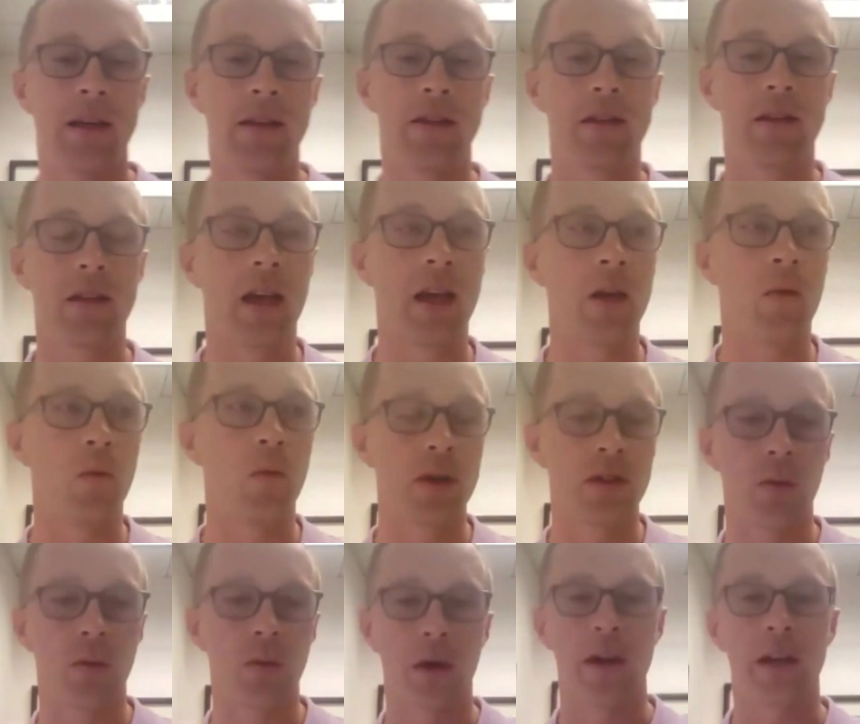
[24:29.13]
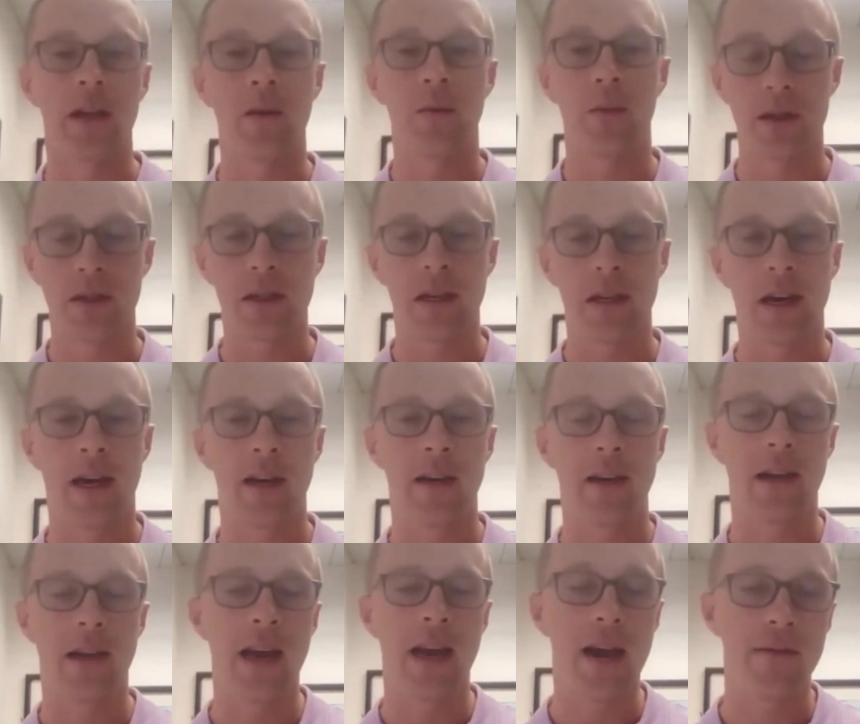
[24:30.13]
And saying what's working, what's
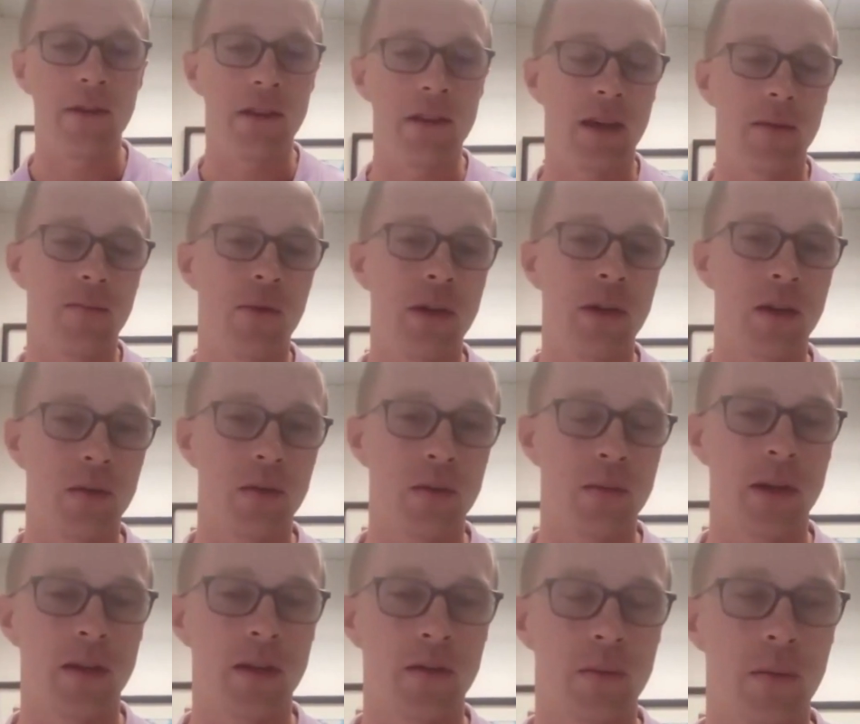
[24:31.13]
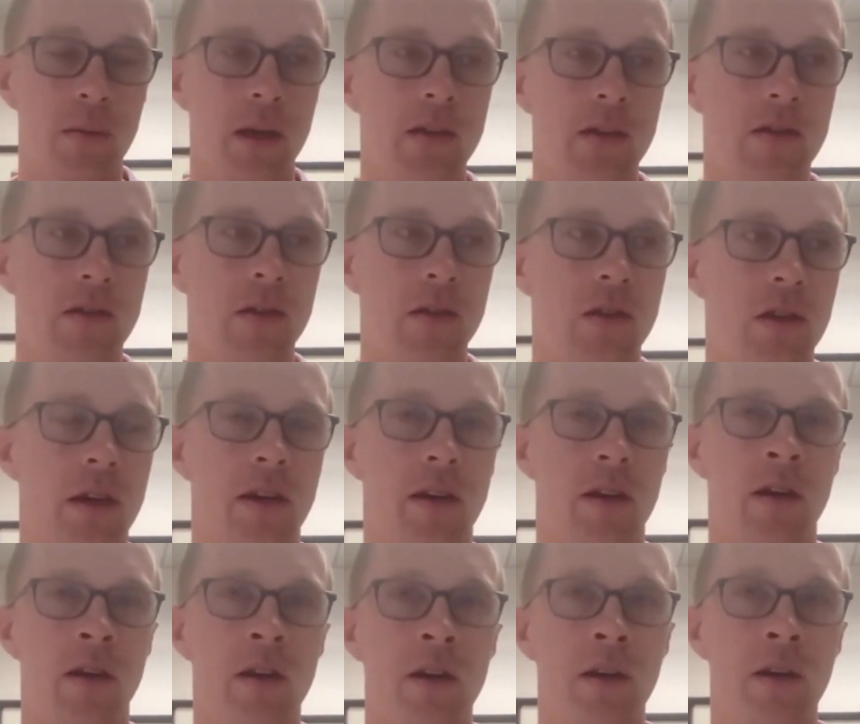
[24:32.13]
not, and having that pre-competitive space to
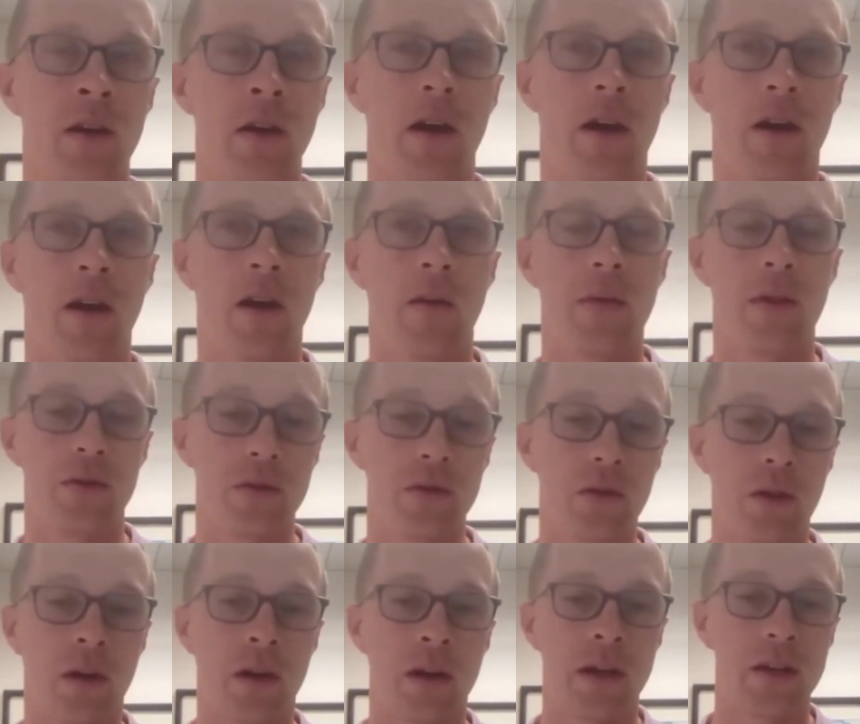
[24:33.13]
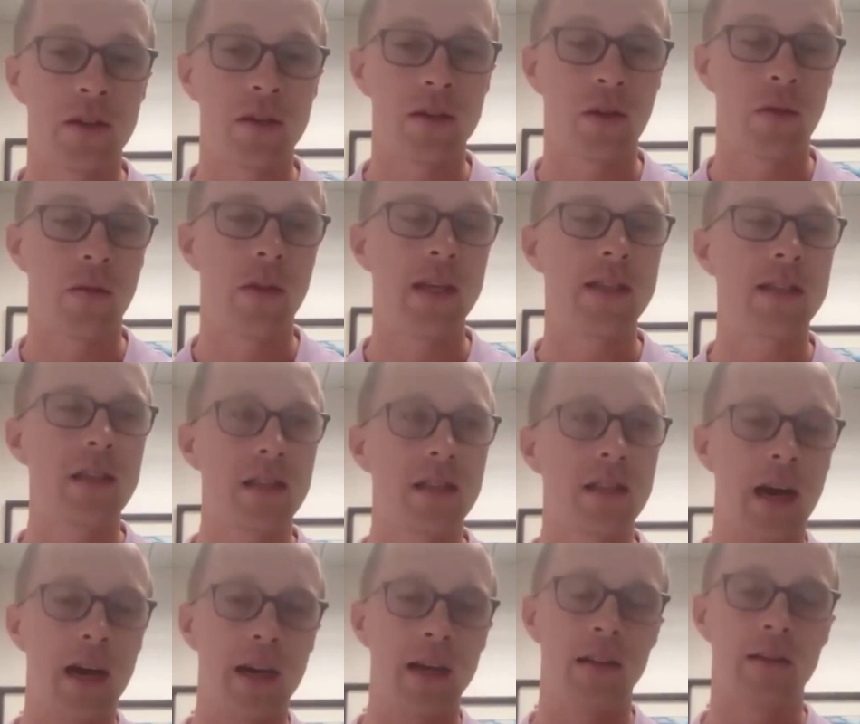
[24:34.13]
share those learnings. So that's at
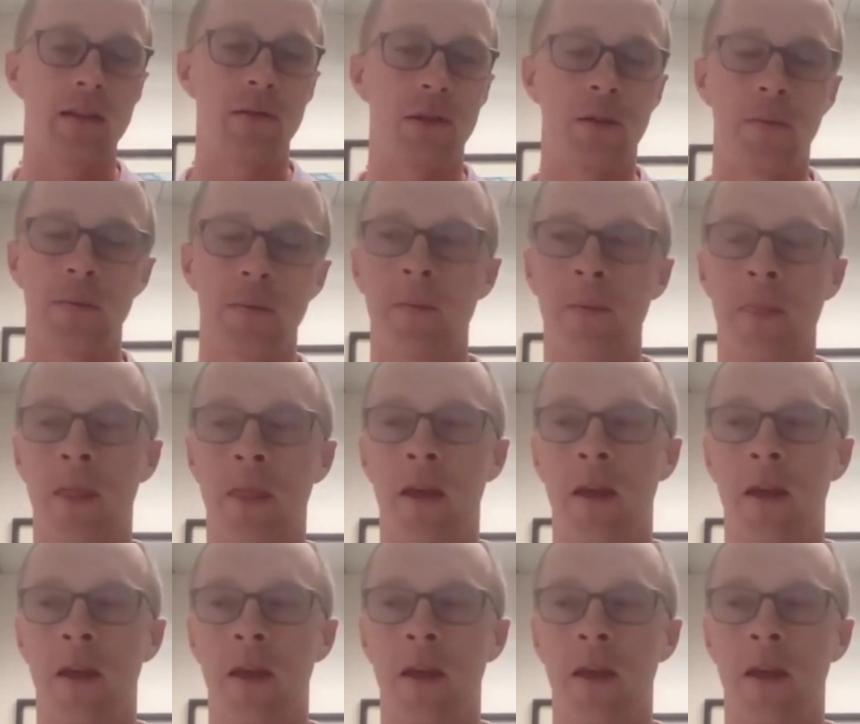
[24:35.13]
the high level.